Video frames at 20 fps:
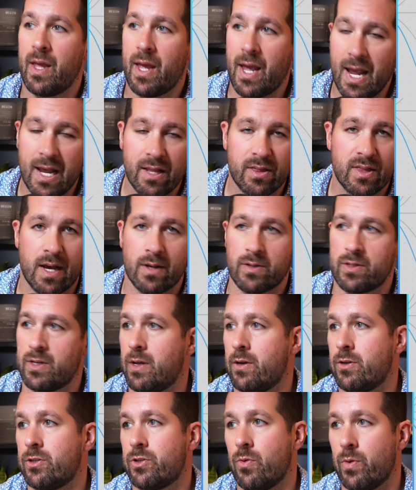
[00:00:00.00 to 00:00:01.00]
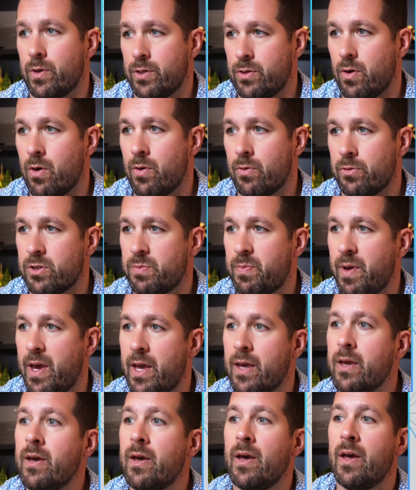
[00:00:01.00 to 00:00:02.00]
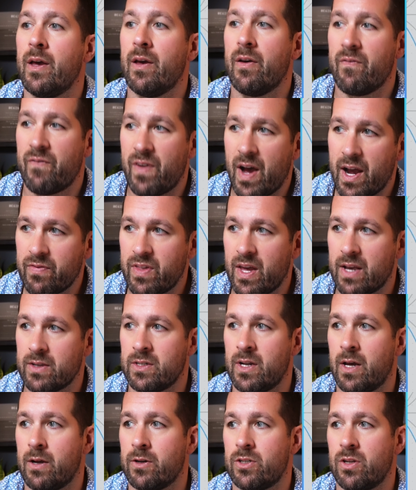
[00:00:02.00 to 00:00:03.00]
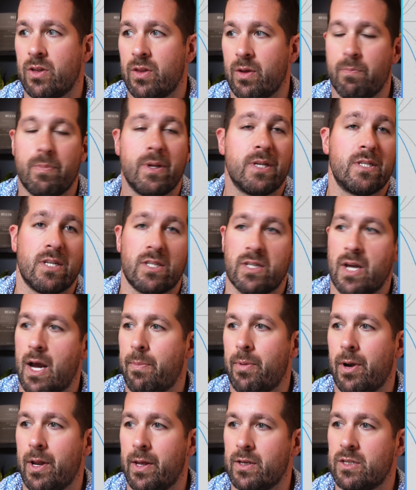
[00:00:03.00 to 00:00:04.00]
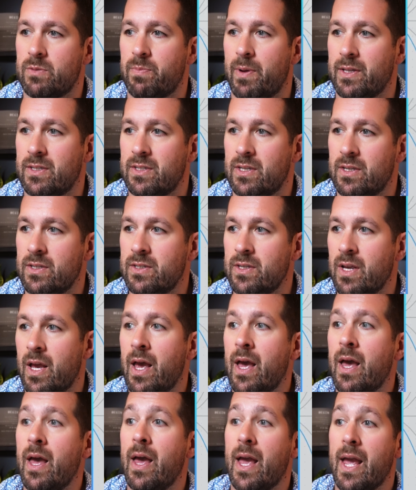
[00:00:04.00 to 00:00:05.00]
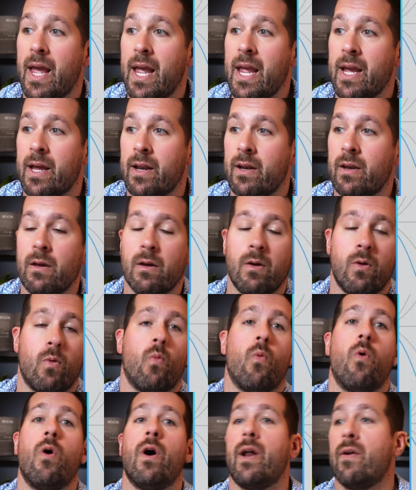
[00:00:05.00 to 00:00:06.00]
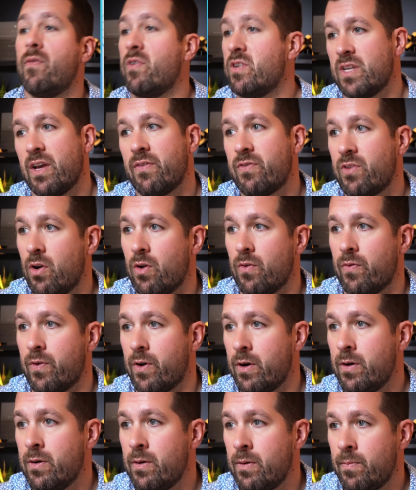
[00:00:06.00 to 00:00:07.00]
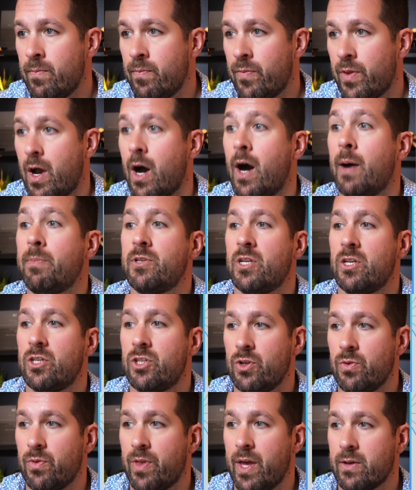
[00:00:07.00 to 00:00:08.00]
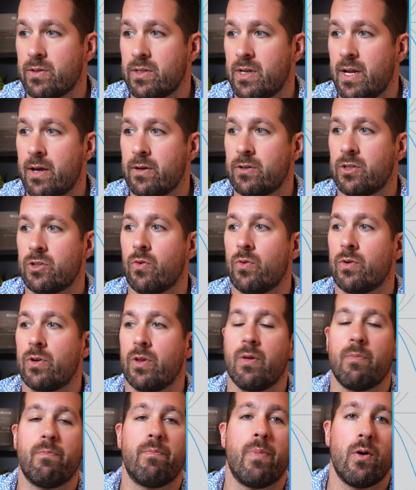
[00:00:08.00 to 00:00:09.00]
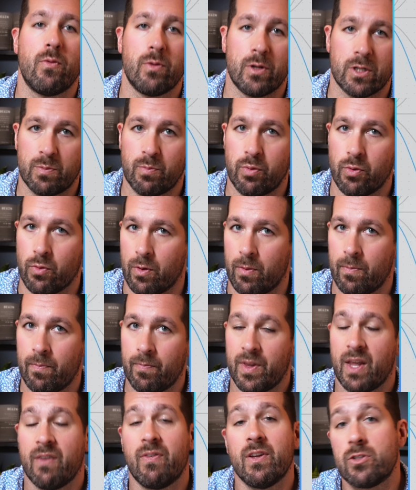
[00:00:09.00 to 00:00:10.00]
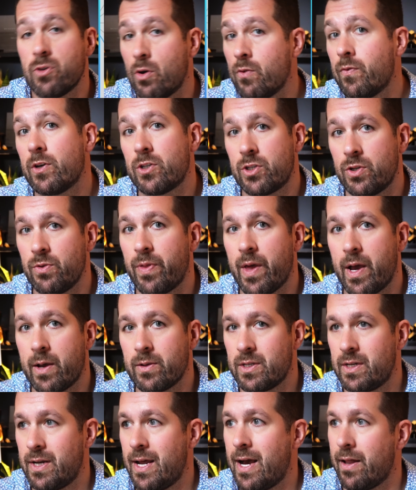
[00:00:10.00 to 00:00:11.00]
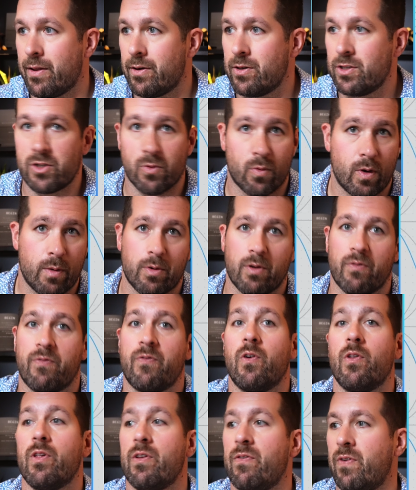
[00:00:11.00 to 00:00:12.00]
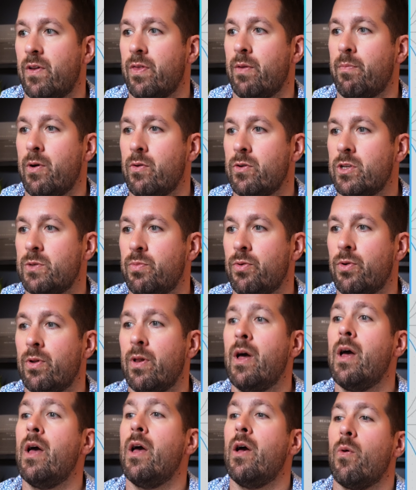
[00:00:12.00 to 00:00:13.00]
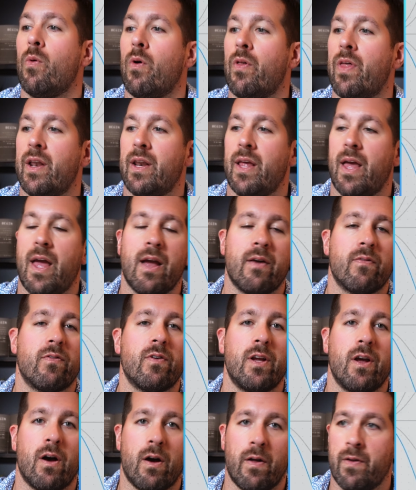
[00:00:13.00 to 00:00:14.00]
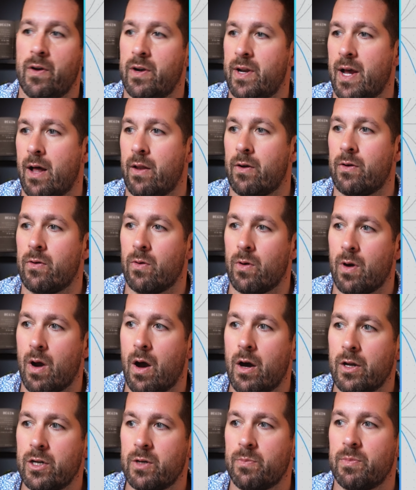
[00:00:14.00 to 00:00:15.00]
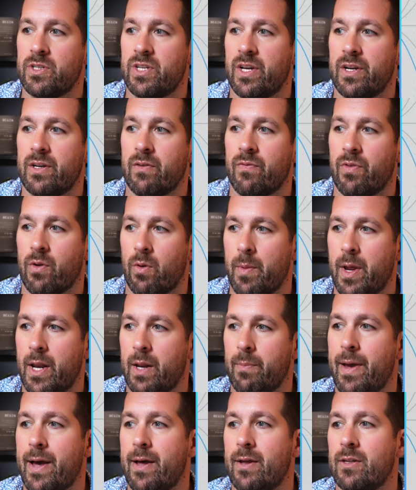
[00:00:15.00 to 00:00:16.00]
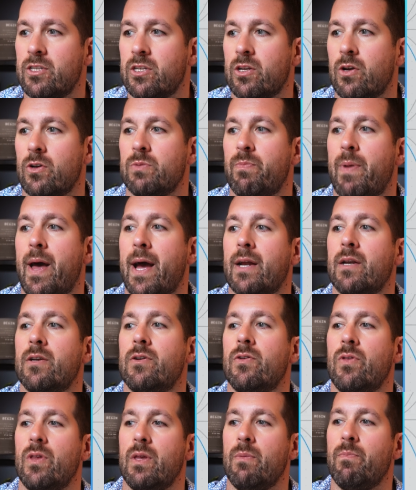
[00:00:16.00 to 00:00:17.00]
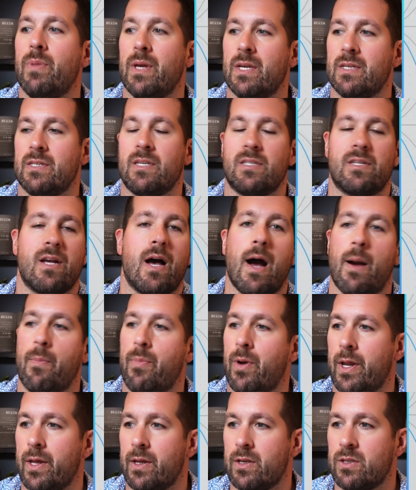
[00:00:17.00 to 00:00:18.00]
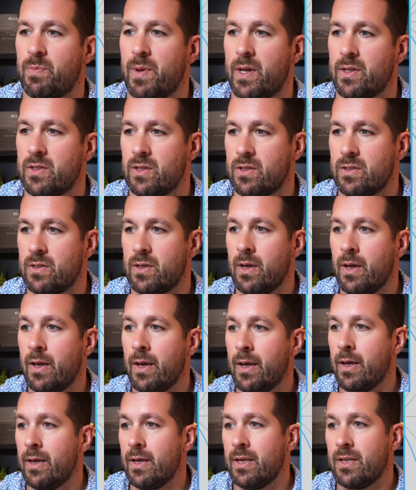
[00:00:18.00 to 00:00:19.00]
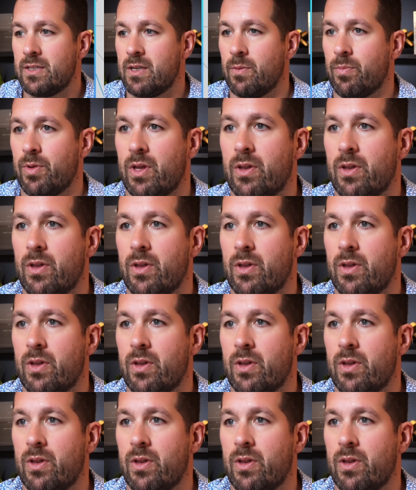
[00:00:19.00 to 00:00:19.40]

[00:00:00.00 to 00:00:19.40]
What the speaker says: $8,000 going to owner's pay, $5,000 to the business operating expenses, and whatever's left over, up to $2,000 is going to the bonus pool. If it's over $2,000, so we're able to fully fund the bonus pool, well then every other dollar or 100% of the remaining balance goes back into the business operating expenses. Simply